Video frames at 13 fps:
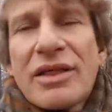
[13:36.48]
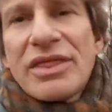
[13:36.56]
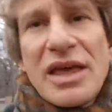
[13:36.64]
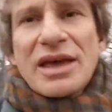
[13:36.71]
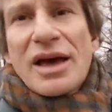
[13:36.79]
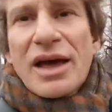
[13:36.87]

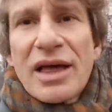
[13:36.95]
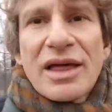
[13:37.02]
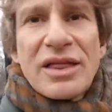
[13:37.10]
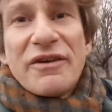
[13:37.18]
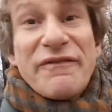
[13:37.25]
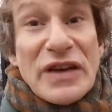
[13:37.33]

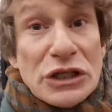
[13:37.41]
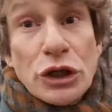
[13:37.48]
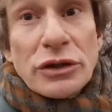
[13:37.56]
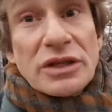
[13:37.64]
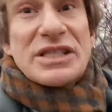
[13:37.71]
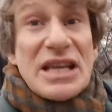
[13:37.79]
The
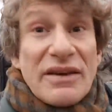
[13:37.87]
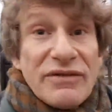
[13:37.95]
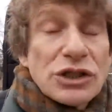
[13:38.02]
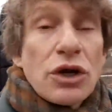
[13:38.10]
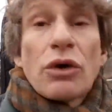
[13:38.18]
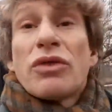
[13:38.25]
vision, the
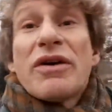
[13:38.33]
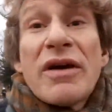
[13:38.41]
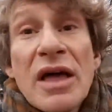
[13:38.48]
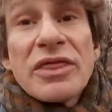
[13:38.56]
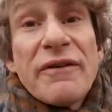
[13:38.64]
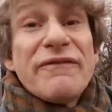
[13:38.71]
TV show,
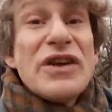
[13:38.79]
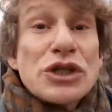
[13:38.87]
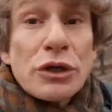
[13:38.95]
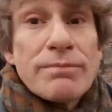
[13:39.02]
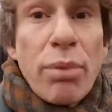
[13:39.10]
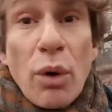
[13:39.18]
the
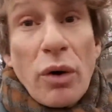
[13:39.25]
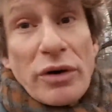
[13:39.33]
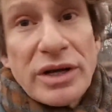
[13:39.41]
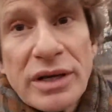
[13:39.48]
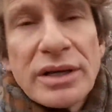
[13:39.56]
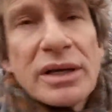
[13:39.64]
vision board.